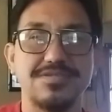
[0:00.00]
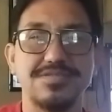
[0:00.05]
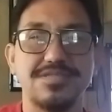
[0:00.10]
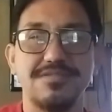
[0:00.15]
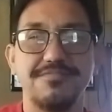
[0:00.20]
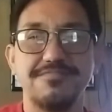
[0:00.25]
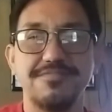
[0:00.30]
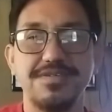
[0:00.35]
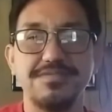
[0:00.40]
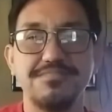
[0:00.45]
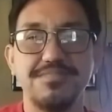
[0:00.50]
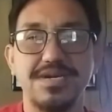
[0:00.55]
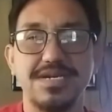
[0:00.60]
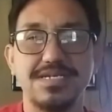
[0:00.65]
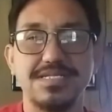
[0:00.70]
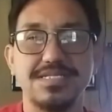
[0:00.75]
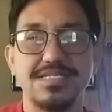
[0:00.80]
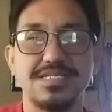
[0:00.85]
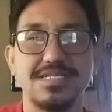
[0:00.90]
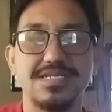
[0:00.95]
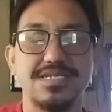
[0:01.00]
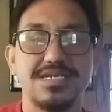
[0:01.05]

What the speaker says: on the female